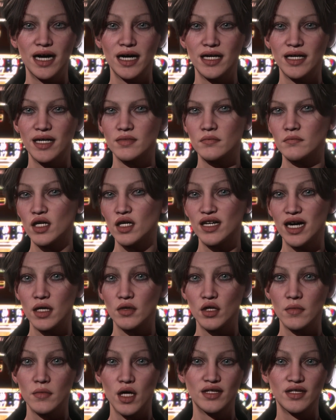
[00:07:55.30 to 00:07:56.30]
But
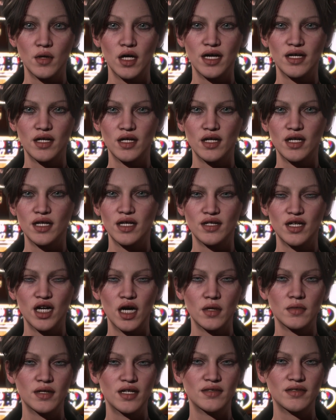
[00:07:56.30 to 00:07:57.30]
that reminds me, there are another
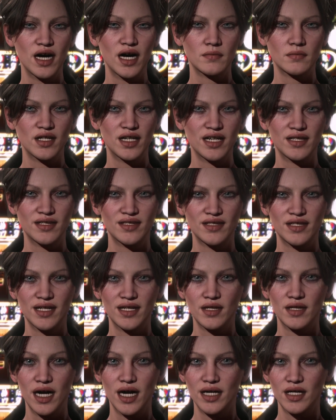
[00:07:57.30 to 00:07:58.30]
couple of updates
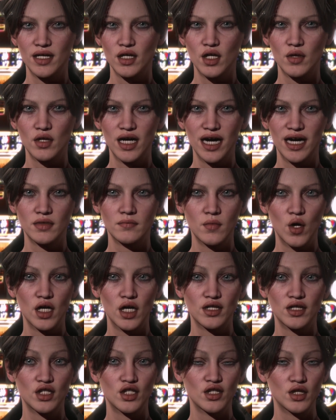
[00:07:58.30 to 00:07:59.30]
in iClone
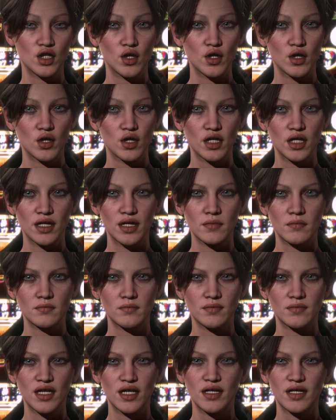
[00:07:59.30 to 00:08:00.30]
8.2,
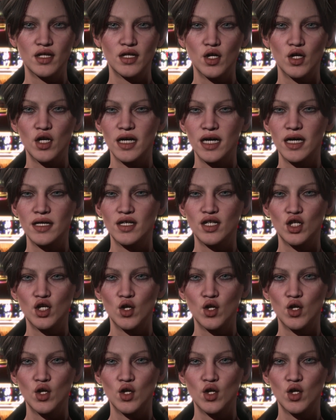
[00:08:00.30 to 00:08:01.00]
including a